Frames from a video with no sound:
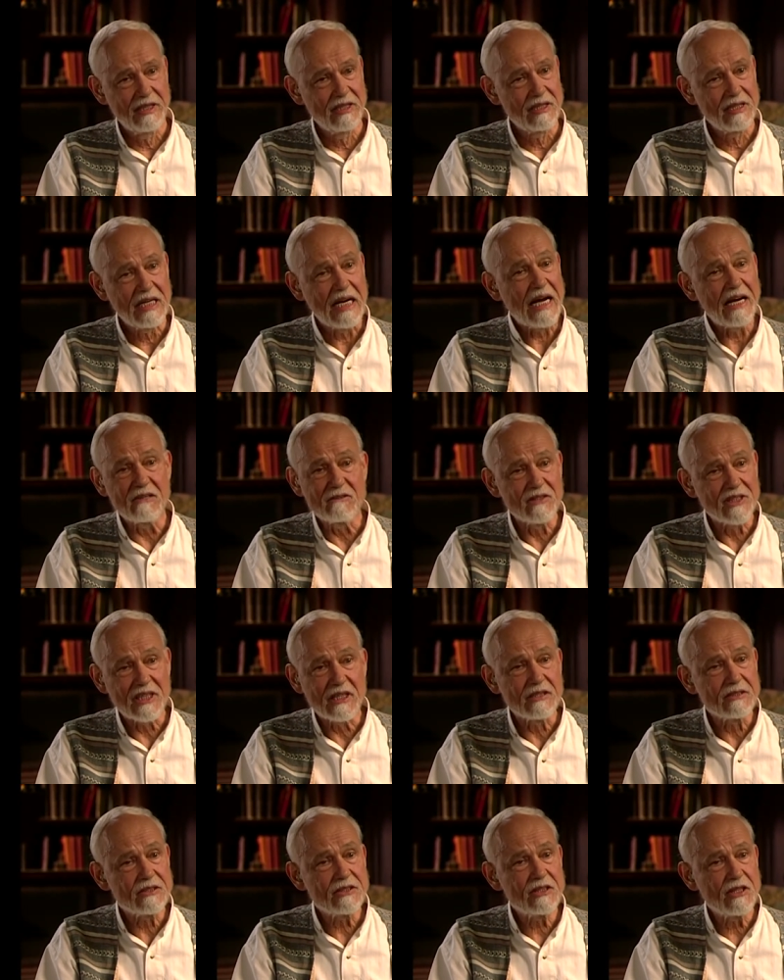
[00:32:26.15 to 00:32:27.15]
in
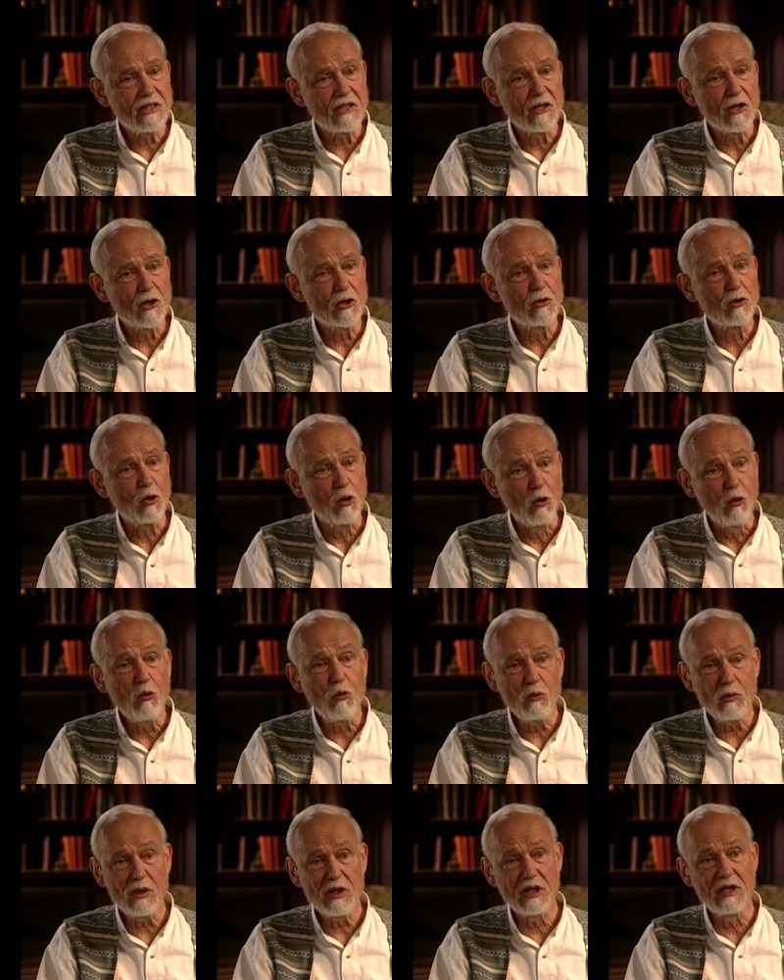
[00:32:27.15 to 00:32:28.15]
evidence in our
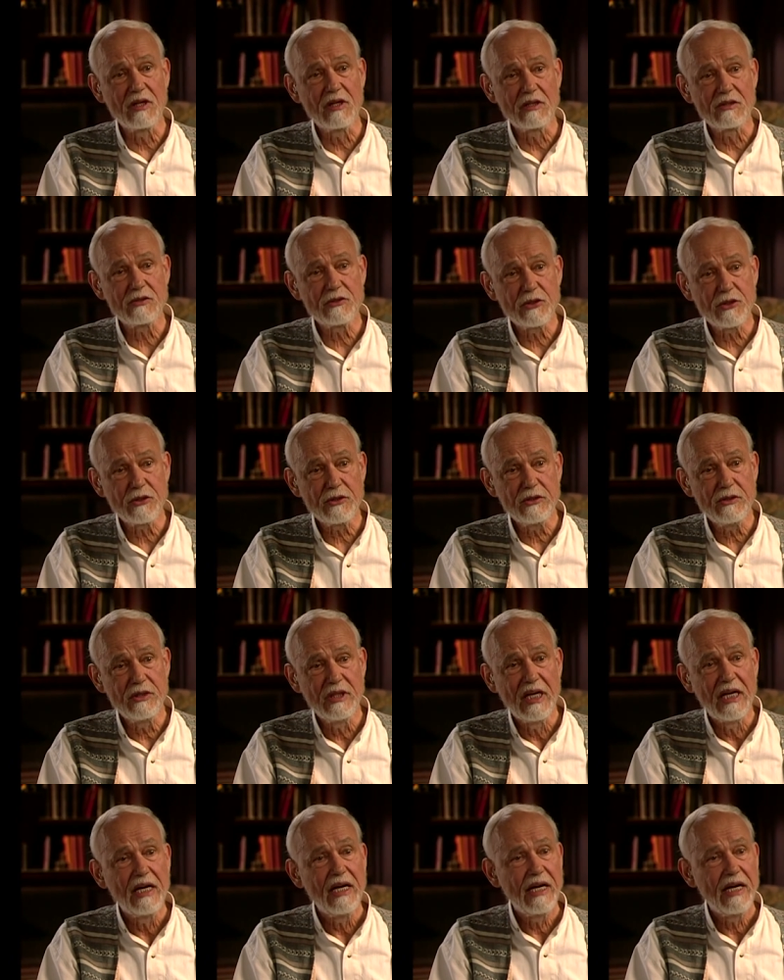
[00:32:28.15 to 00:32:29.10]
own culture,